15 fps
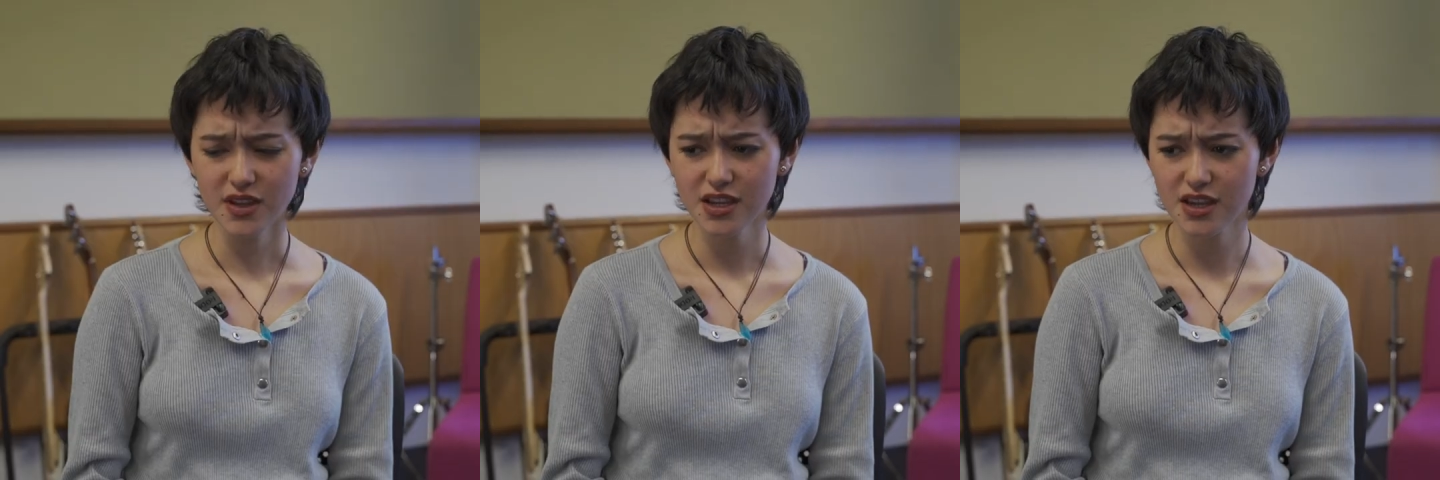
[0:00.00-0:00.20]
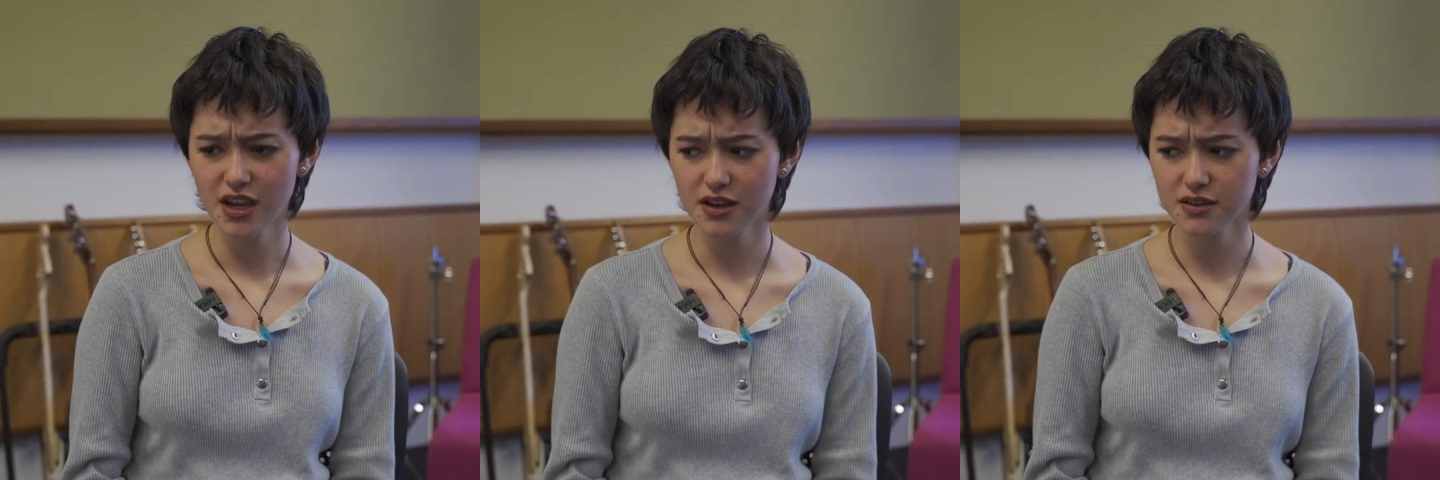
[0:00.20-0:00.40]

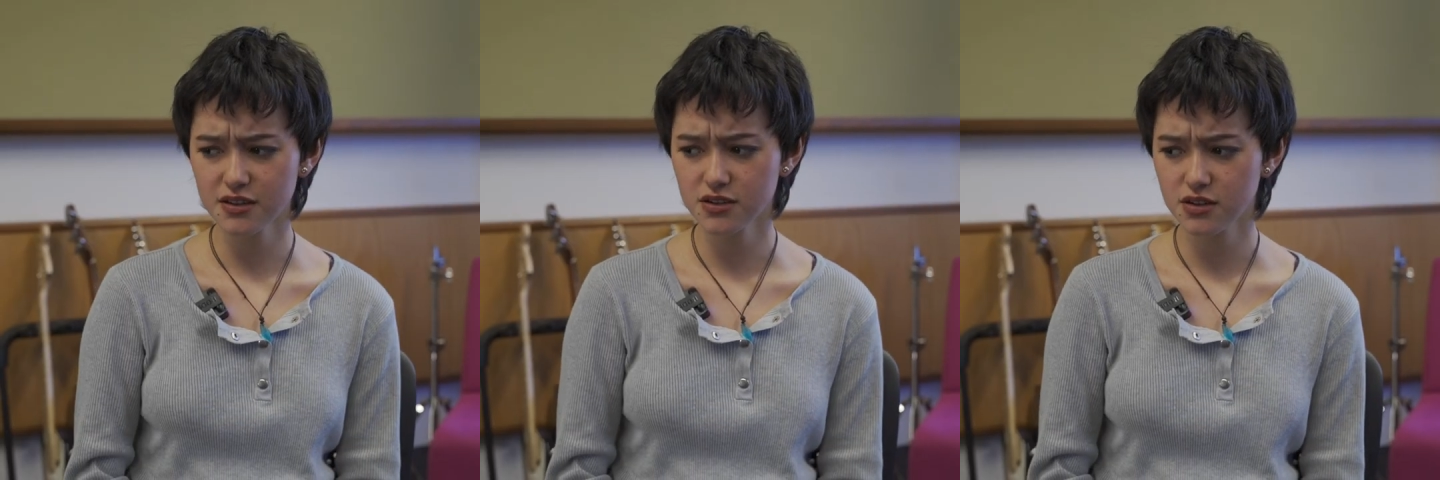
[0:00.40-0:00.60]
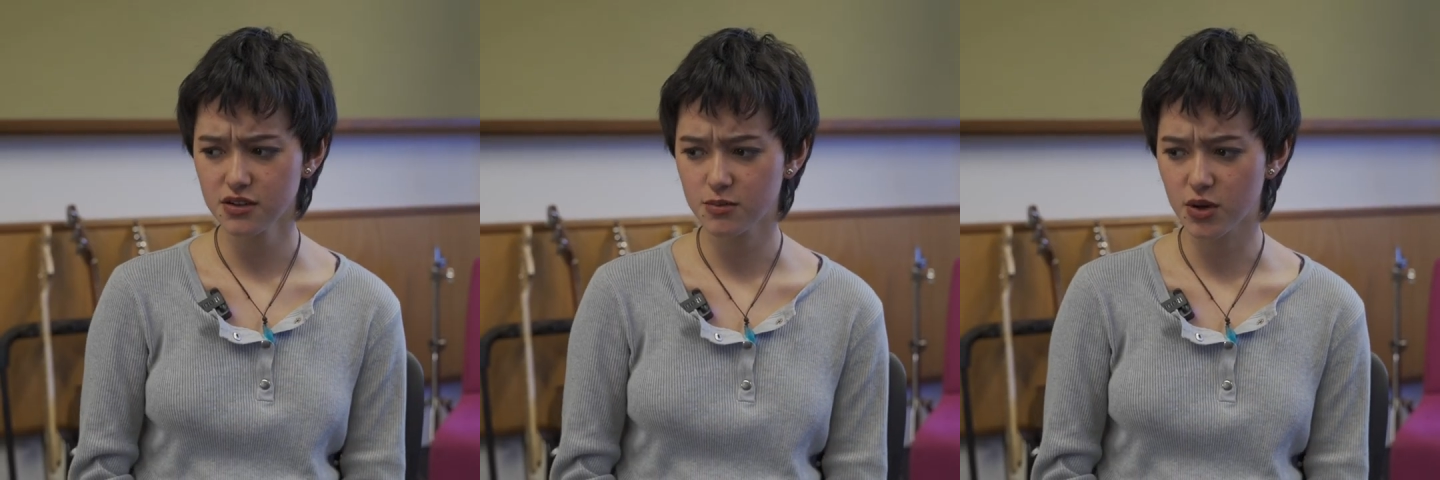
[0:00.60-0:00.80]
yeah, I
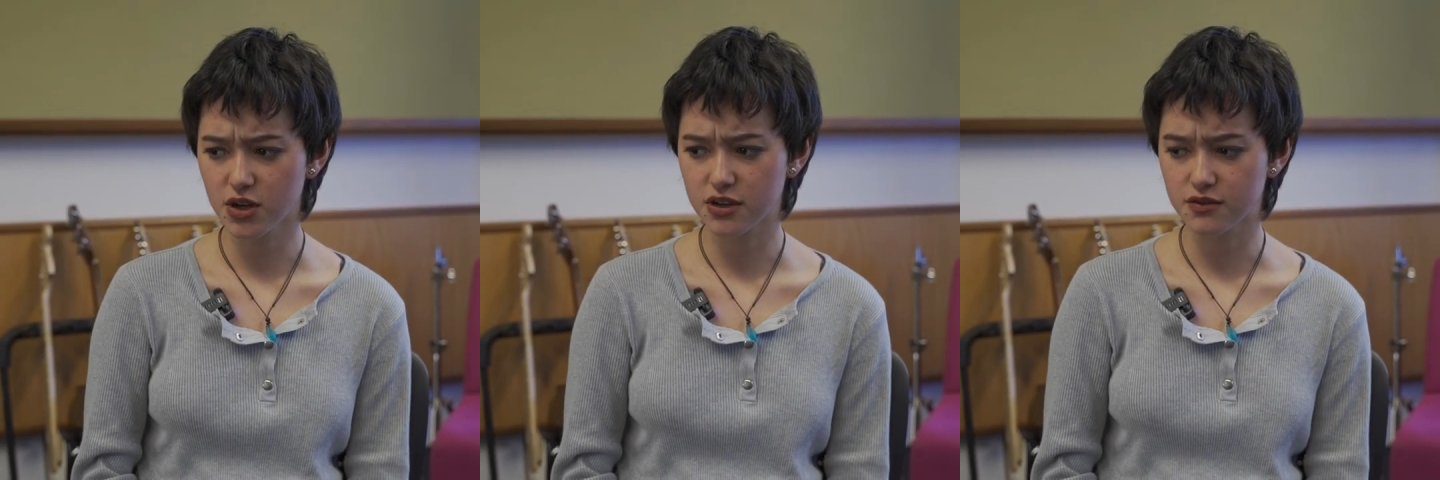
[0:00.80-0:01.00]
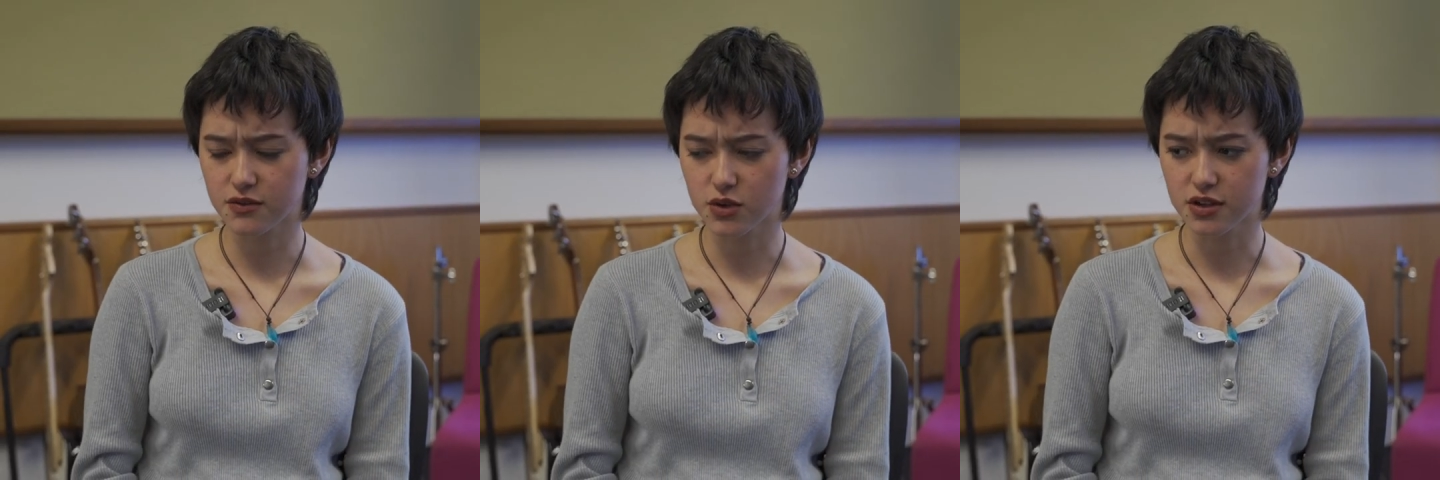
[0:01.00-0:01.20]
think the
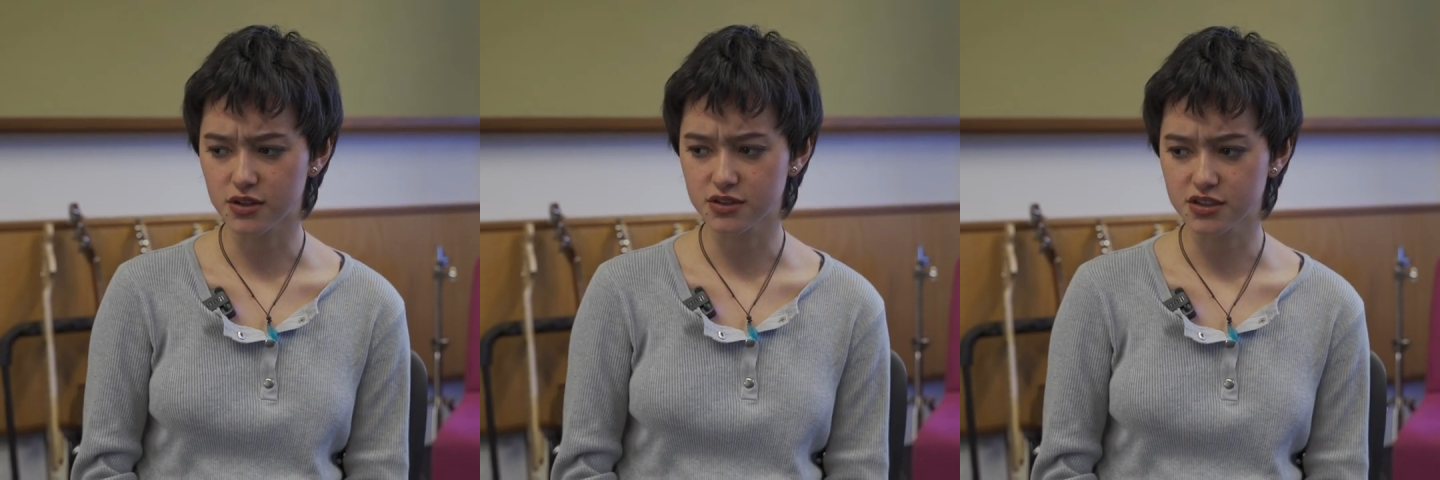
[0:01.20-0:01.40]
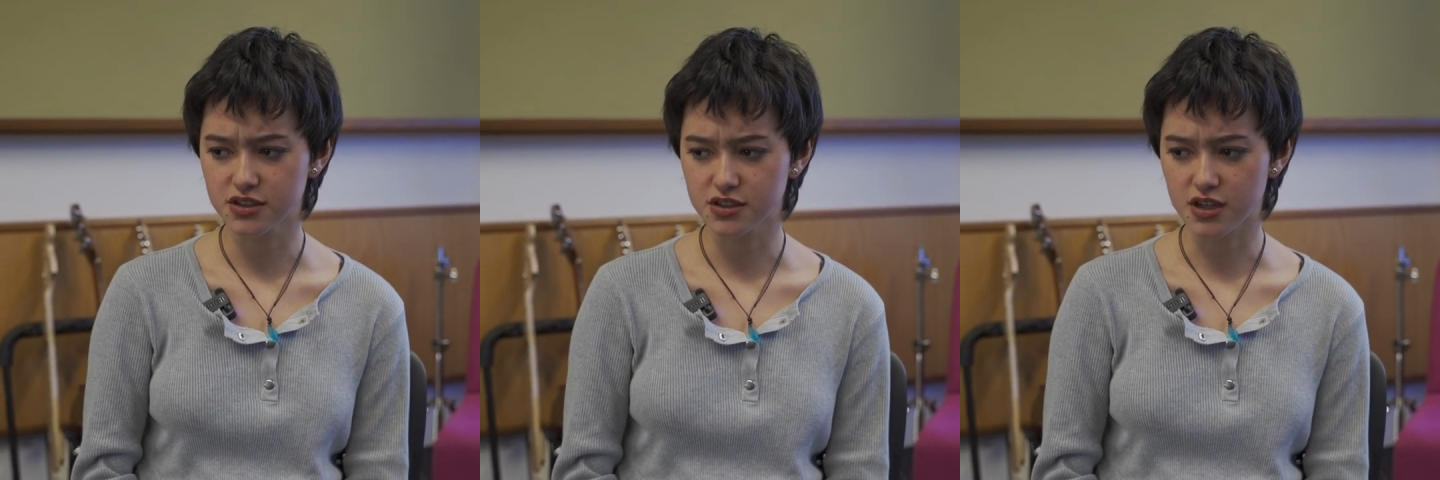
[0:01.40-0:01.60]
body of
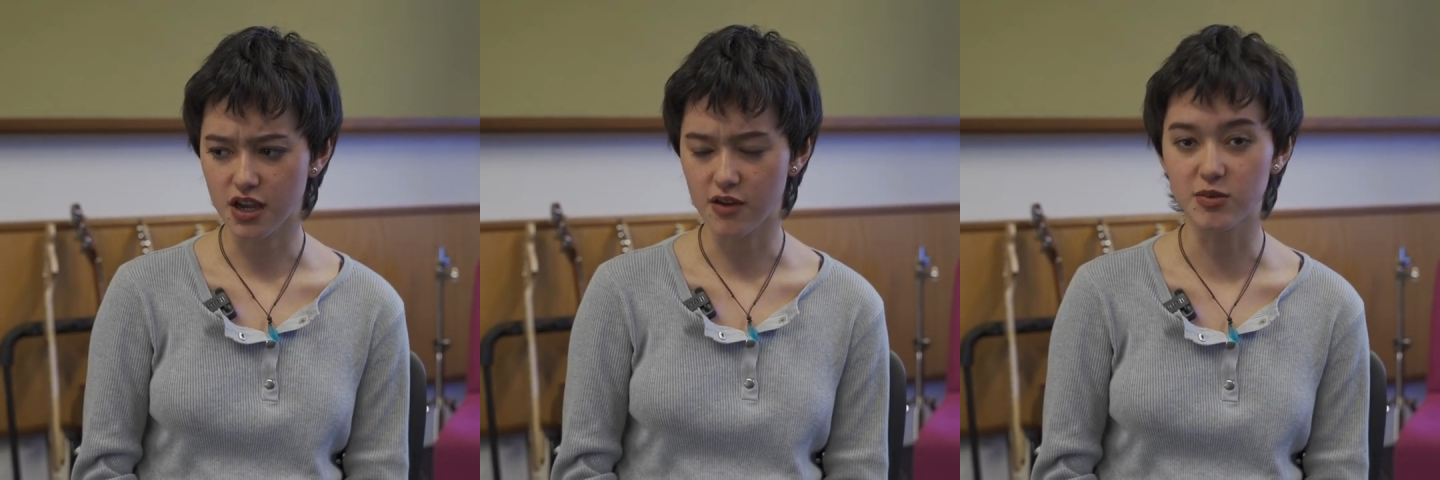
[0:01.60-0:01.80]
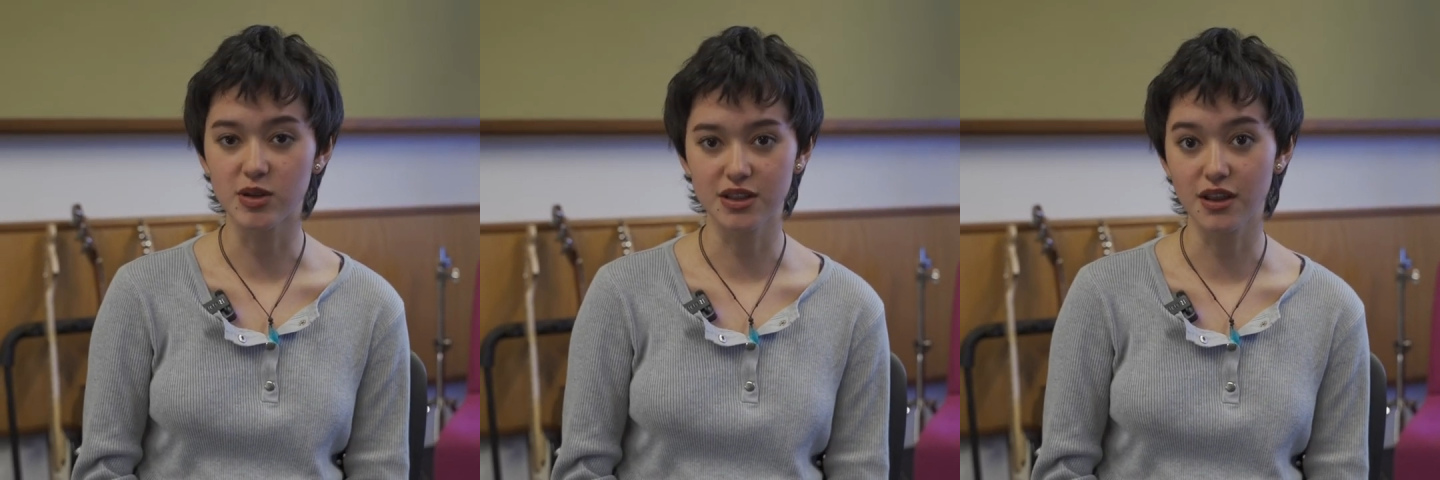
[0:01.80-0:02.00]
works
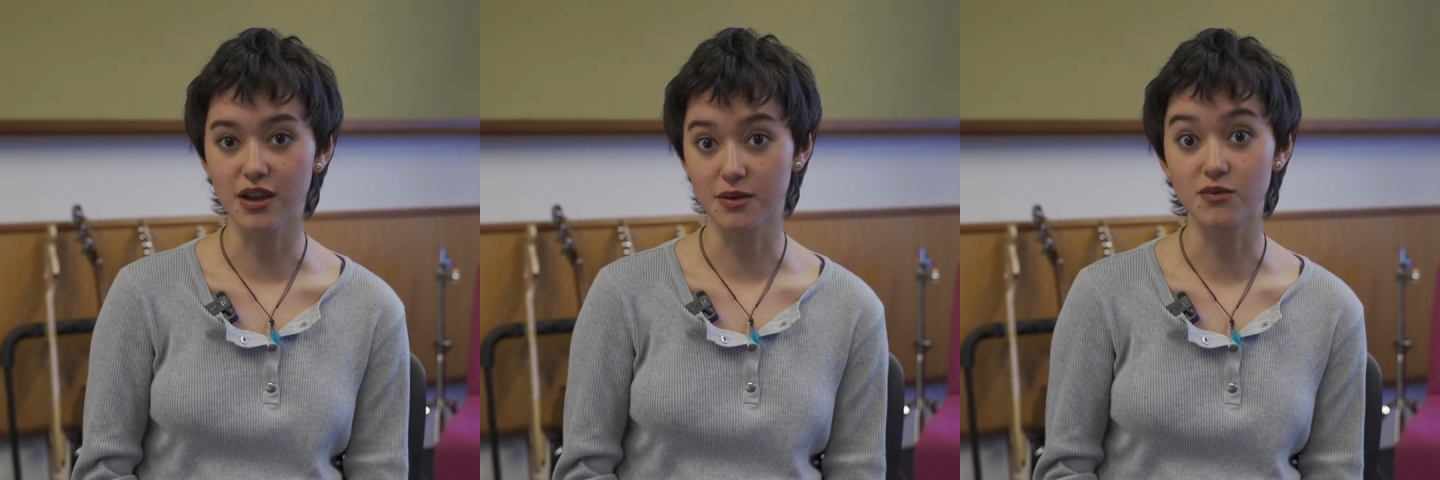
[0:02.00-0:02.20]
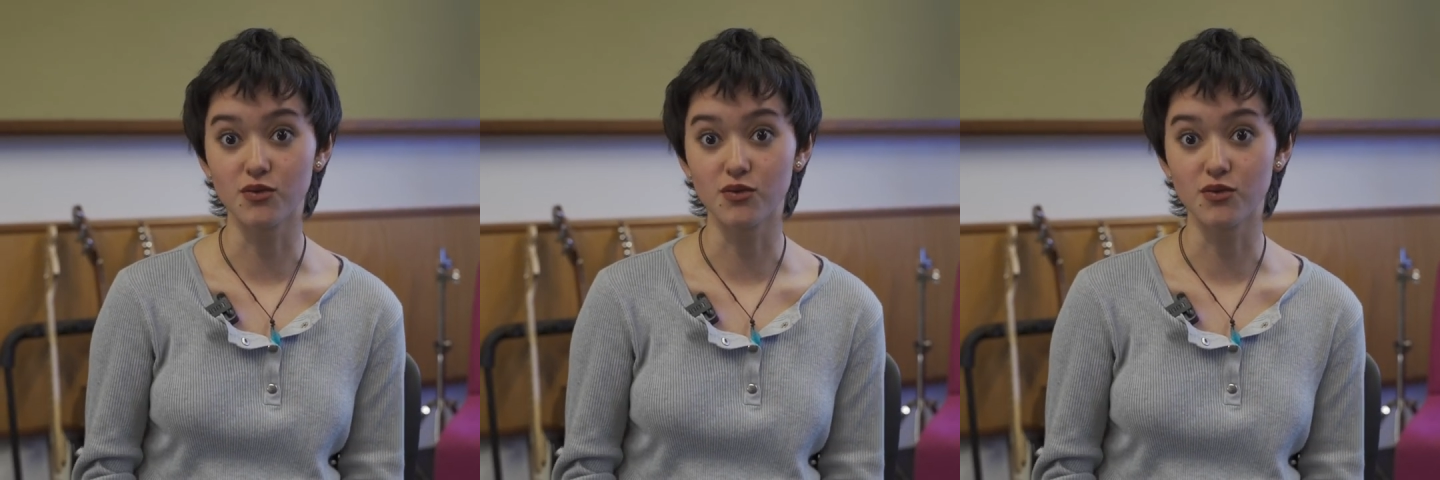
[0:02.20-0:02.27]
have been like